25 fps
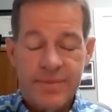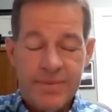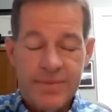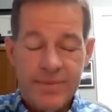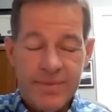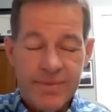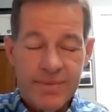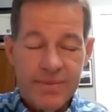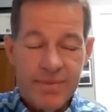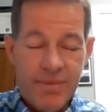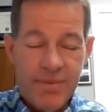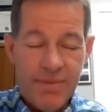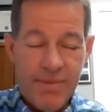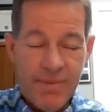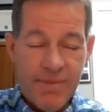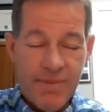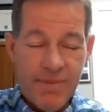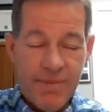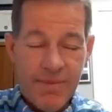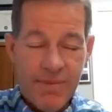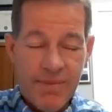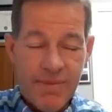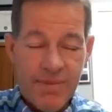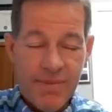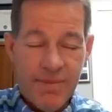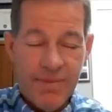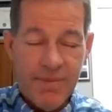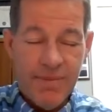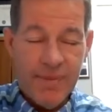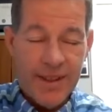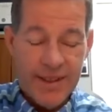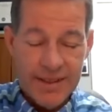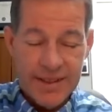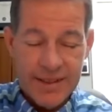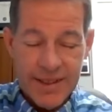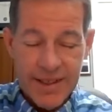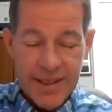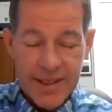
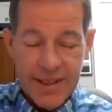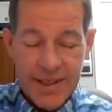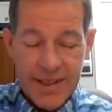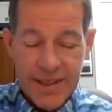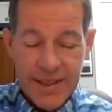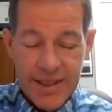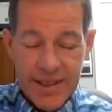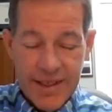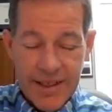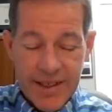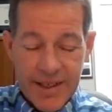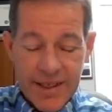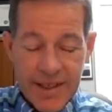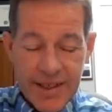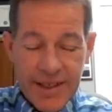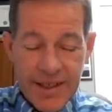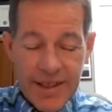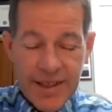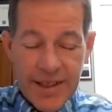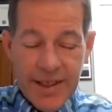[no speech]